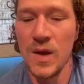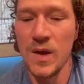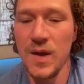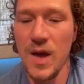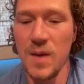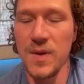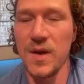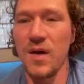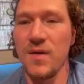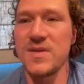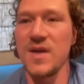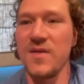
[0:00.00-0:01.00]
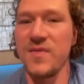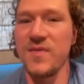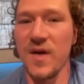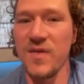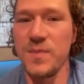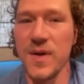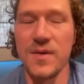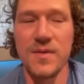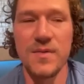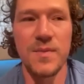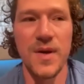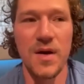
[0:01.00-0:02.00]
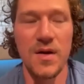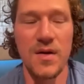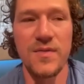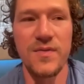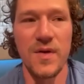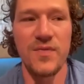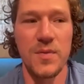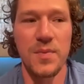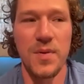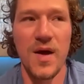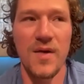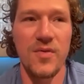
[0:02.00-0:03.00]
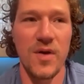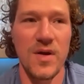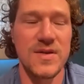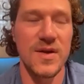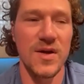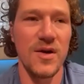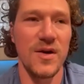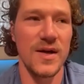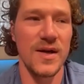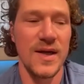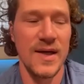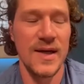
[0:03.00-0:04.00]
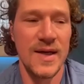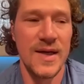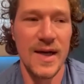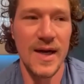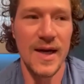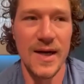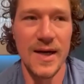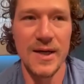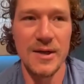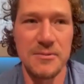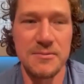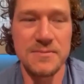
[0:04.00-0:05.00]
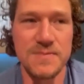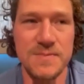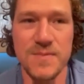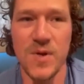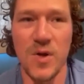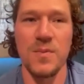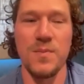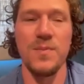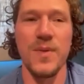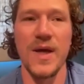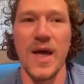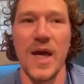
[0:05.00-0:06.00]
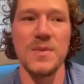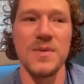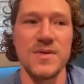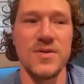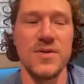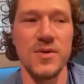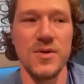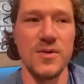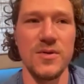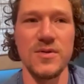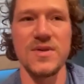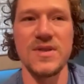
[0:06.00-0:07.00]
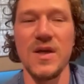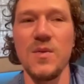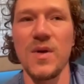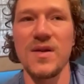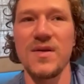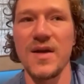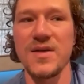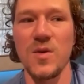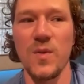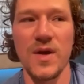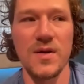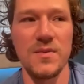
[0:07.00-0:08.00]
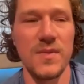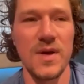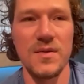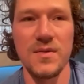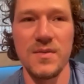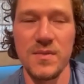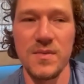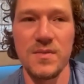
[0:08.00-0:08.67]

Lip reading: Yeah. I mean, obviously I've been on a few playoff runs here, and you know, being able to see what it takes to win in